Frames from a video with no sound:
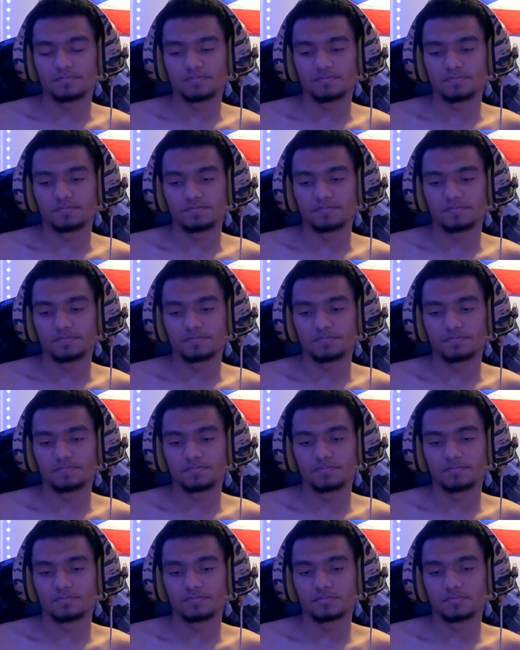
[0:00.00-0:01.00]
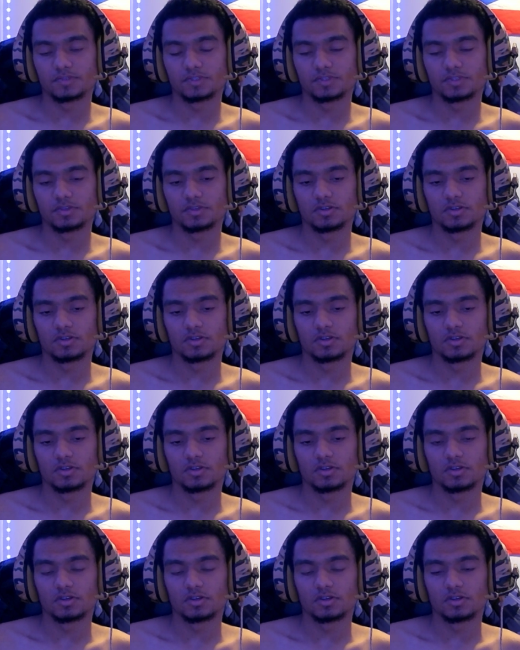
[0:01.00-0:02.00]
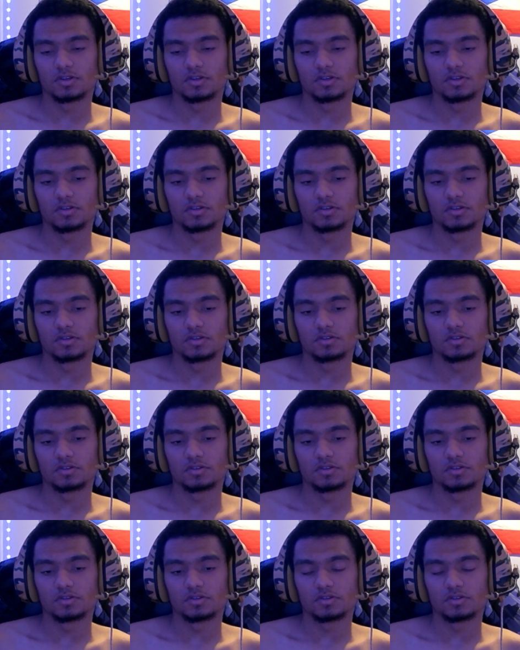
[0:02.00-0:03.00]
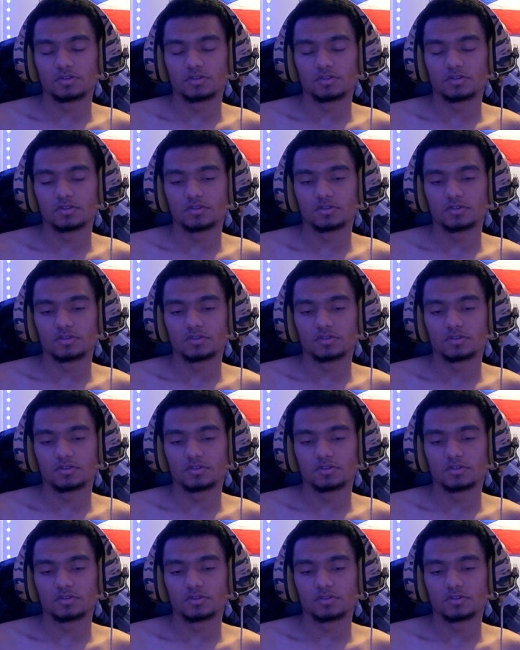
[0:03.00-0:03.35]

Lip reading: (no one is talking)